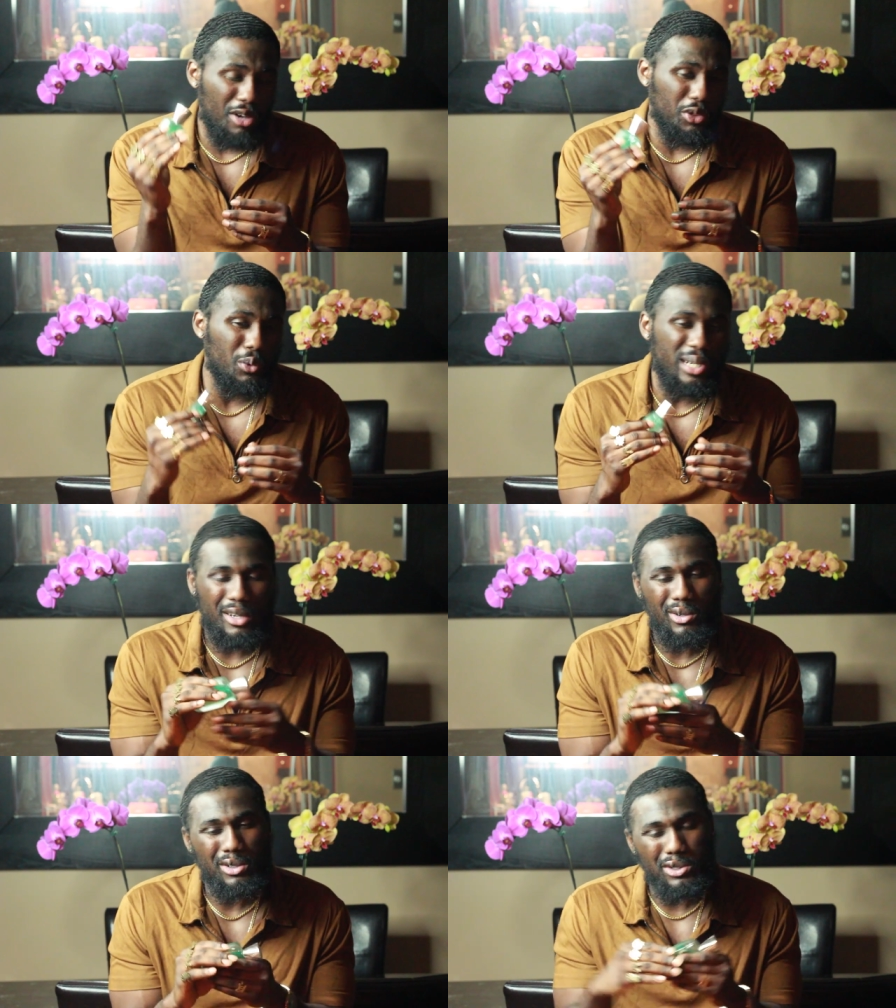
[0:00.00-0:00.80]
I'll throw
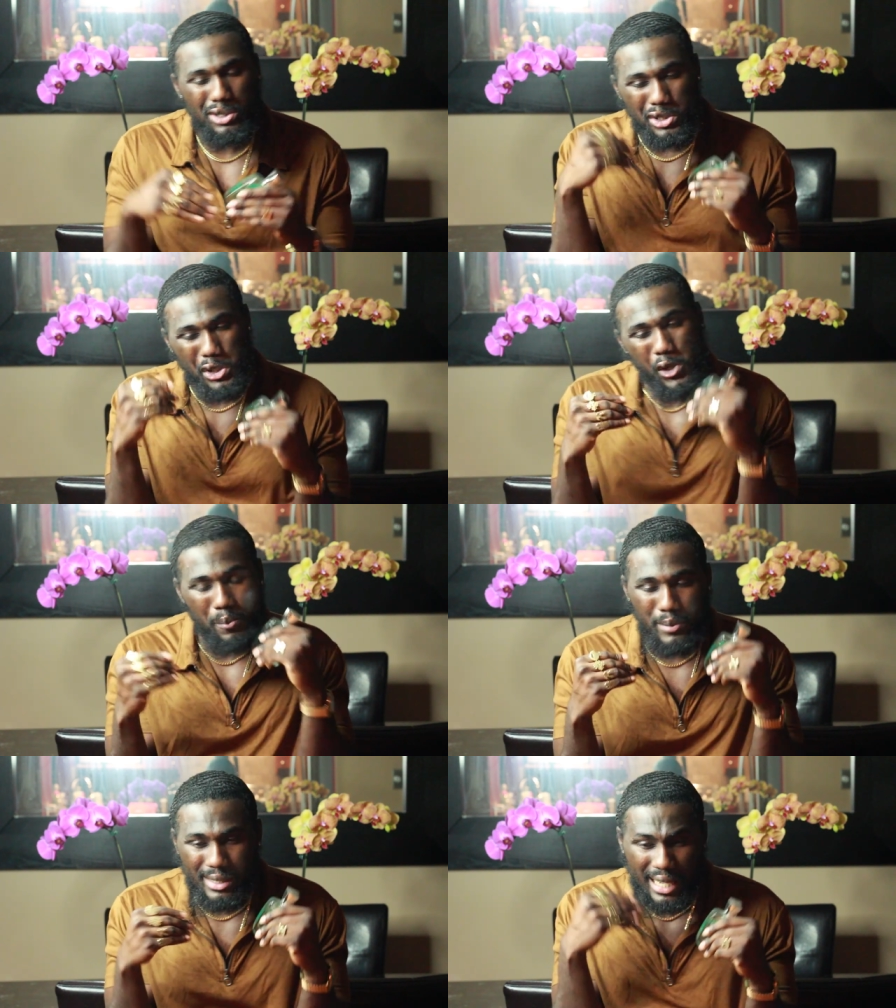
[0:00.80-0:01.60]
that on because of the
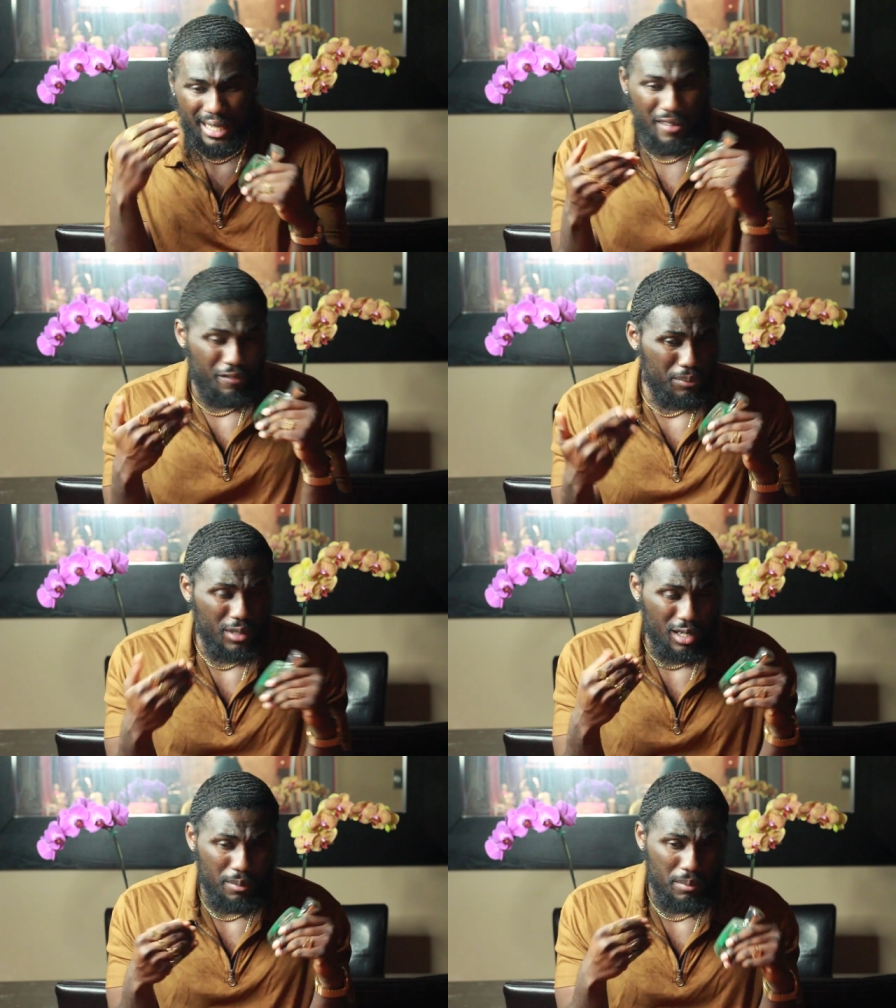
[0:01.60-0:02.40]
sharpness I get from
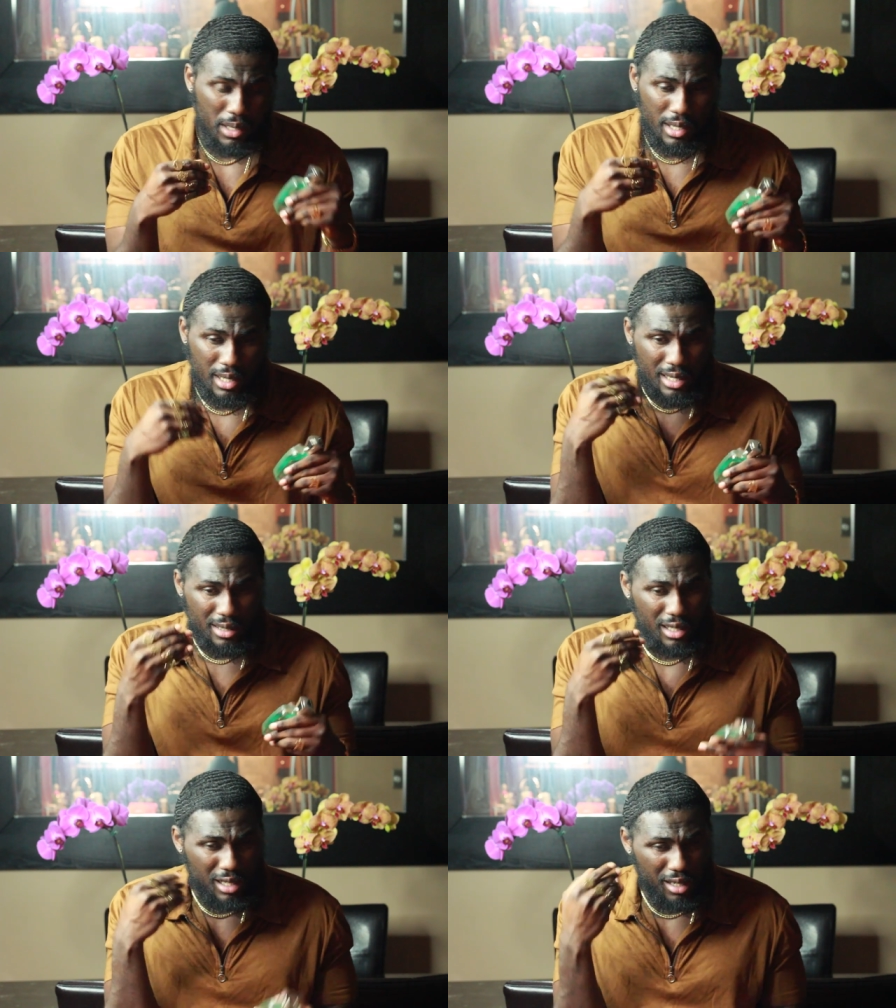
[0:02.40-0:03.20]
the, um,
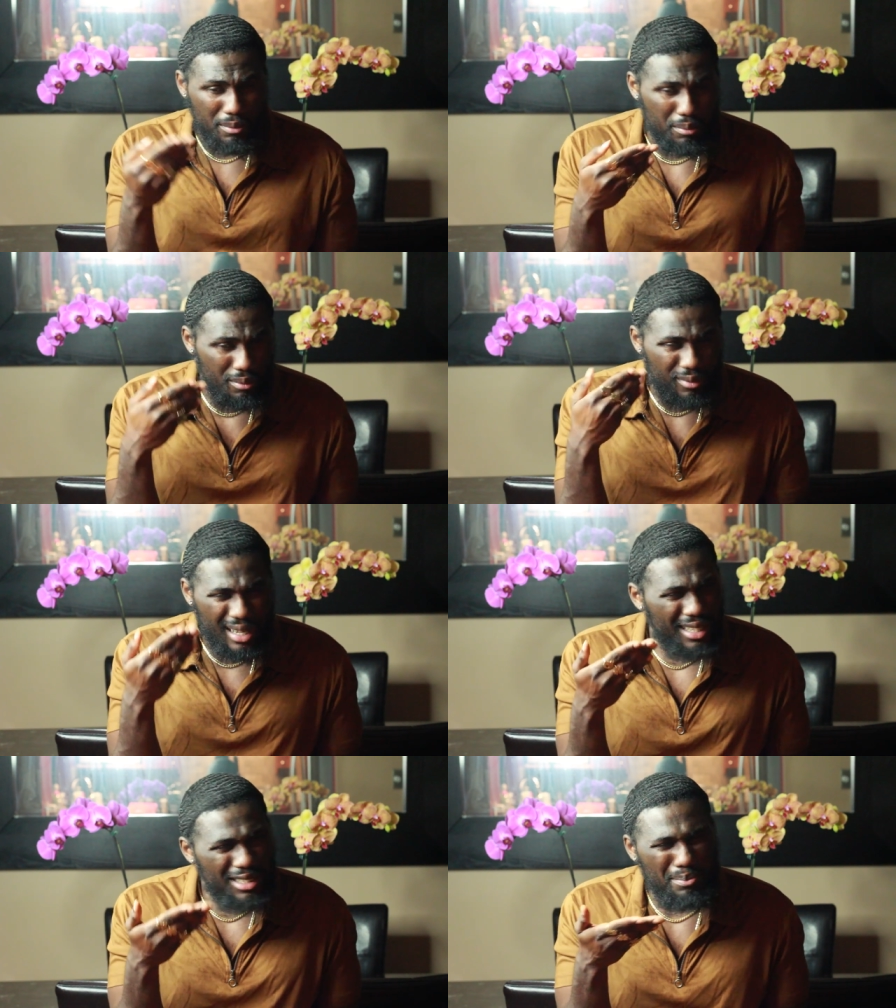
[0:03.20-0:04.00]
the um,
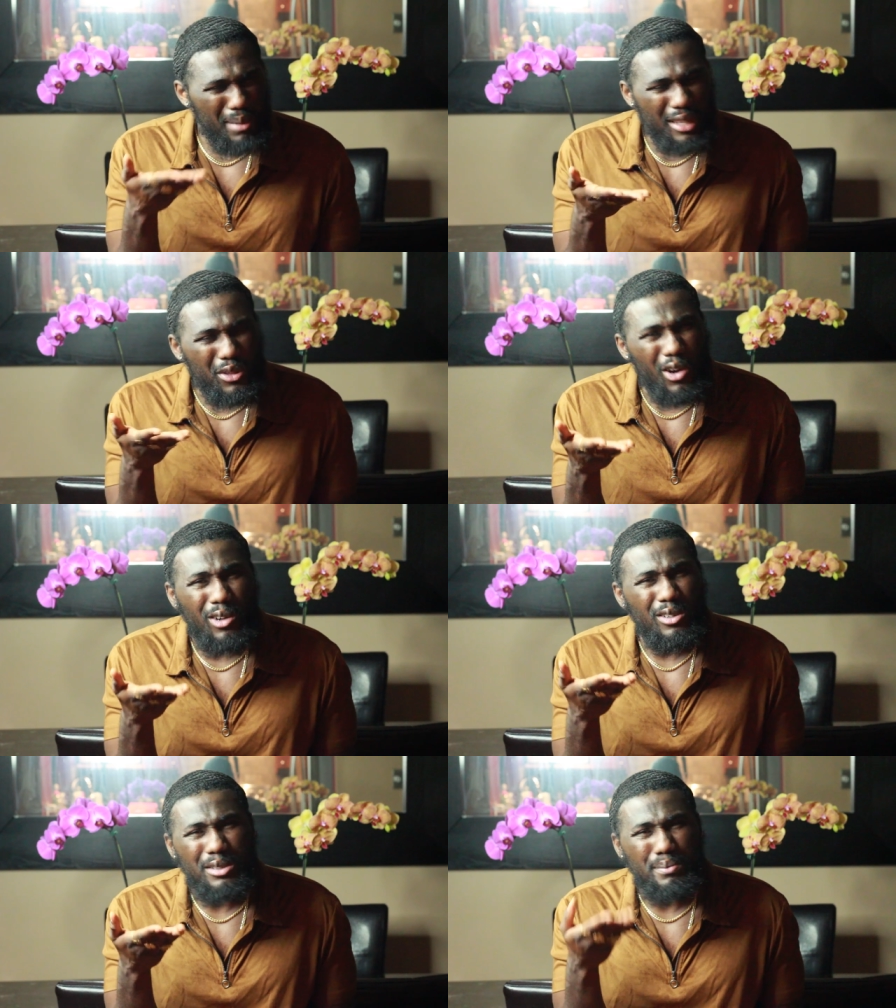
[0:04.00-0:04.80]
I guess the
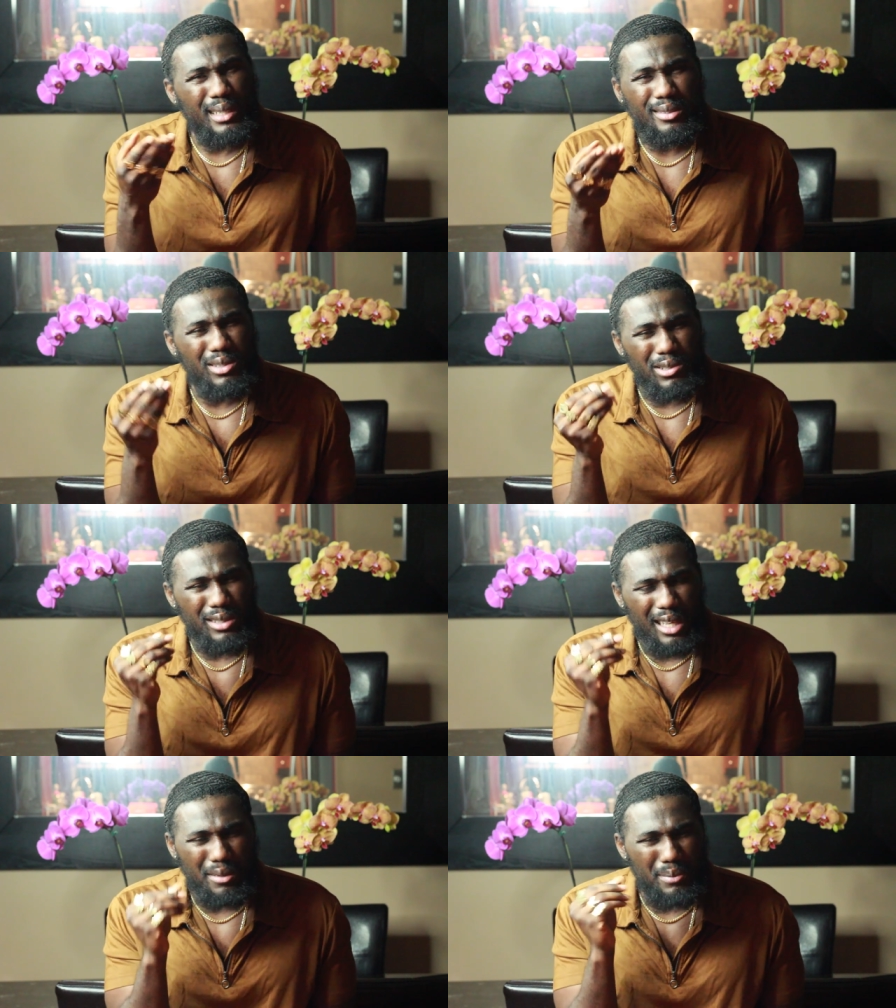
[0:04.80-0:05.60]
menthol and mint or
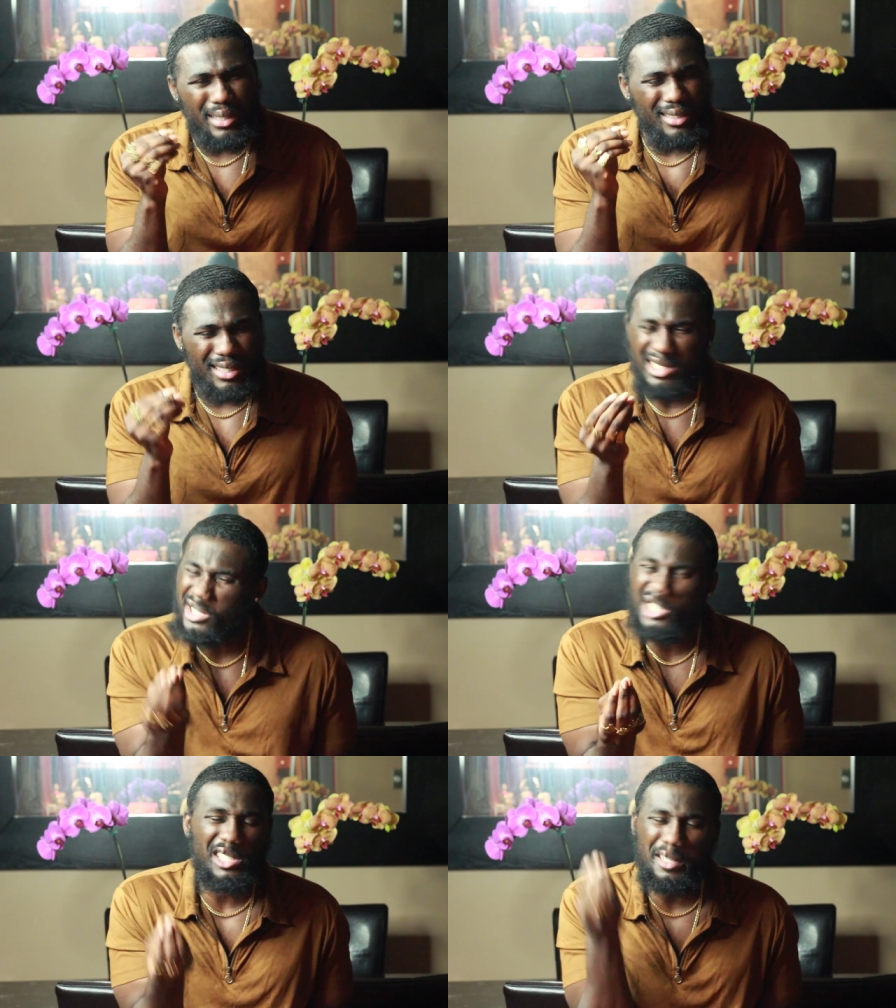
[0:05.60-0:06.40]
like the mintiness,
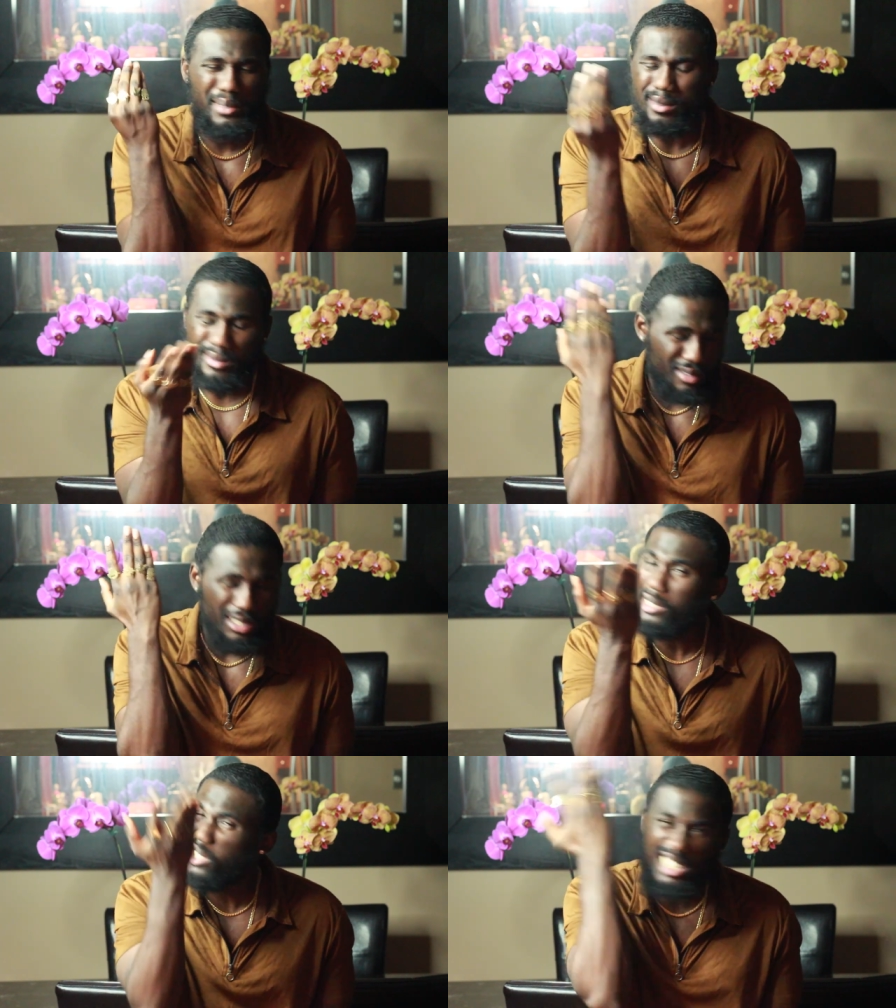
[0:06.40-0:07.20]
the eucalyptus.
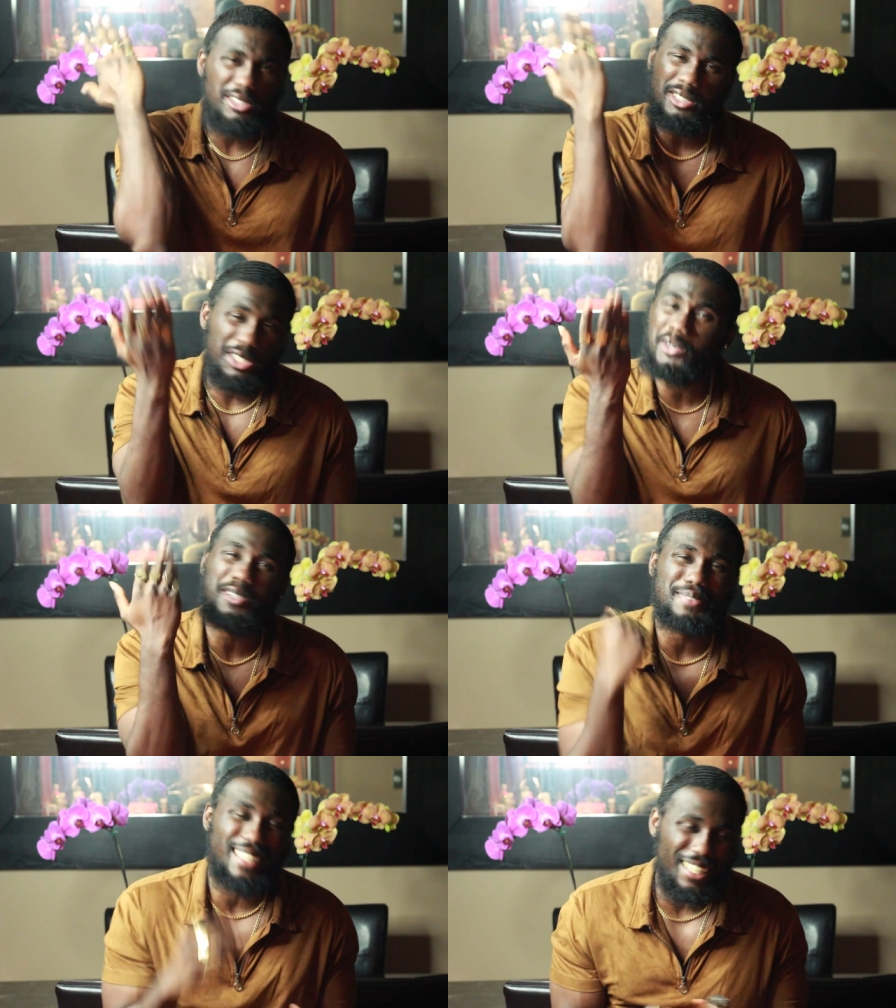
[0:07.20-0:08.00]
You get, you know
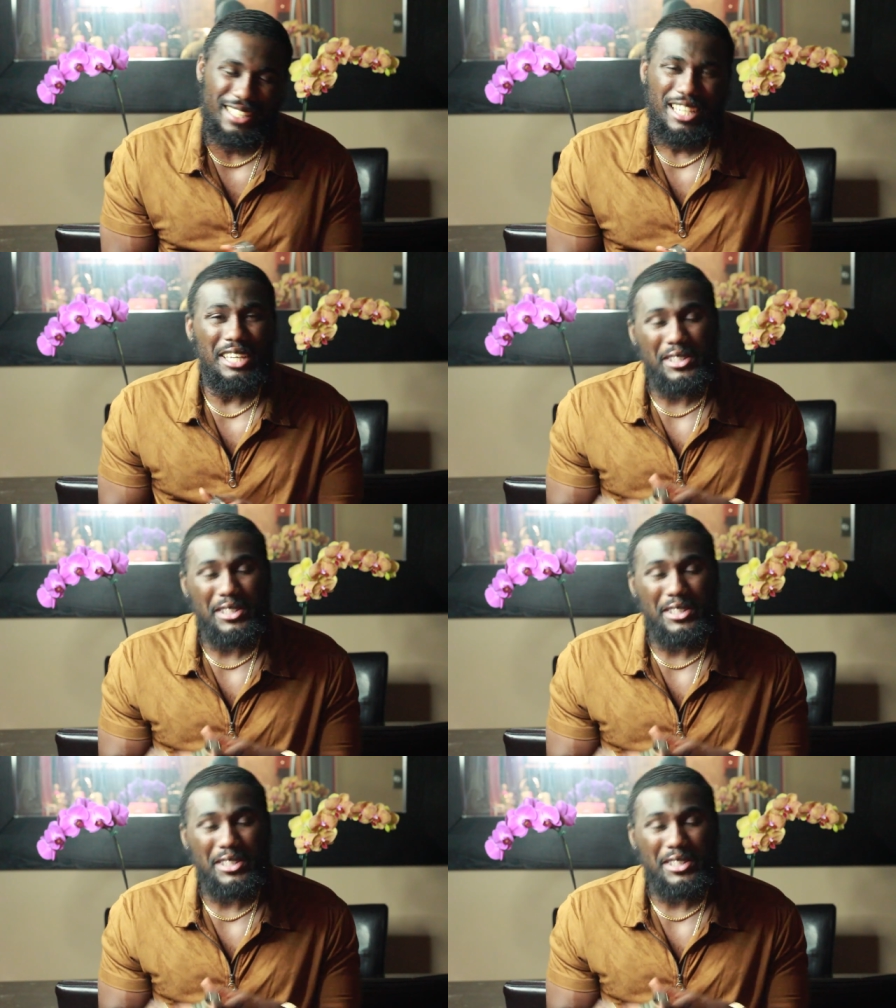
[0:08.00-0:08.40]
what I'm saying.